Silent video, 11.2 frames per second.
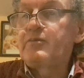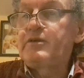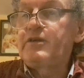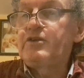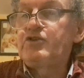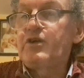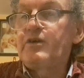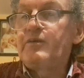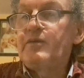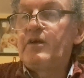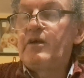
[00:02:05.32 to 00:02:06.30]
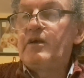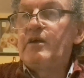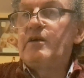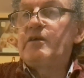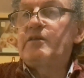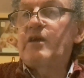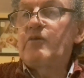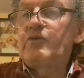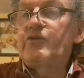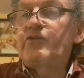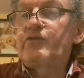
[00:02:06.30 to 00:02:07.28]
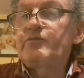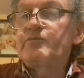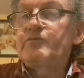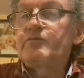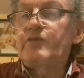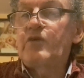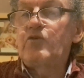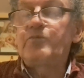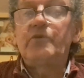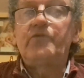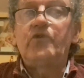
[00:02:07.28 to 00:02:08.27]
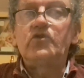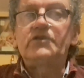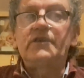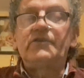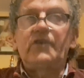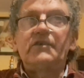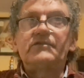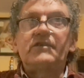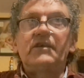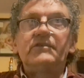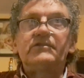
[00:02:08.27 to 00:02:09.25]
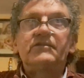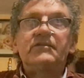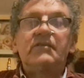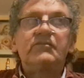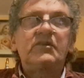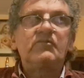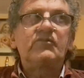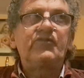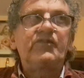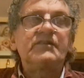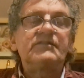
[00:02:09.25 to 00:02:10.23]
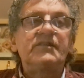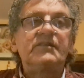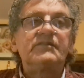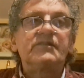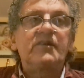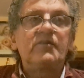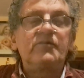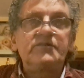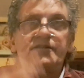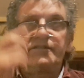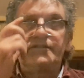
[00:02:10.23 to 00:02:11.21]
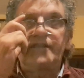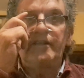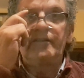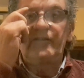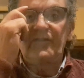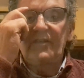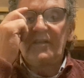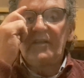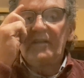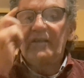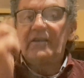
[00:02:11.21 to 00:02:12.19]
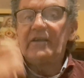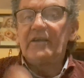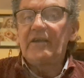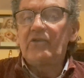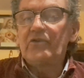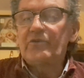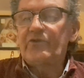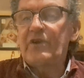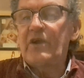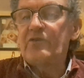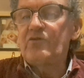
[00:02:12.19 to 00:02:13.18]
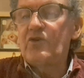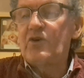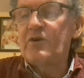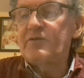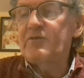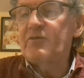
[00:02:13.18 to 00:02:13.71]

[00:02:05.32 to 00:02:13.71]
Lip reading: Medici, that opened up 14s last night and went out to 16s, and then it went into 10s. I know there was an on-runner.